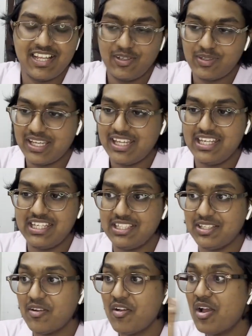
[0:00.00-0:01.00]
Okay, I'll lead.
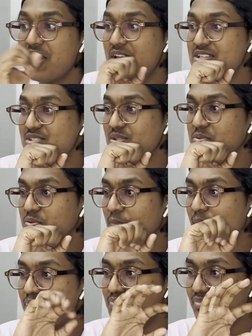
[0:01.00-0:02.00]
So
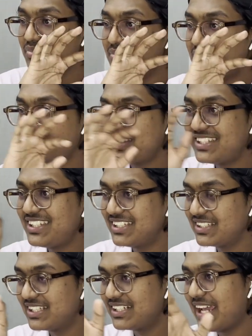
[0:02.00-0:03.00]
the thing
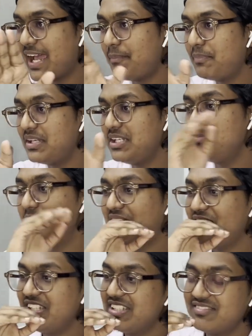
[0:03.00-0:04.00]
that happened
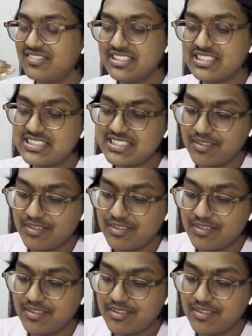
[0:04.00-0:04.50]
between was,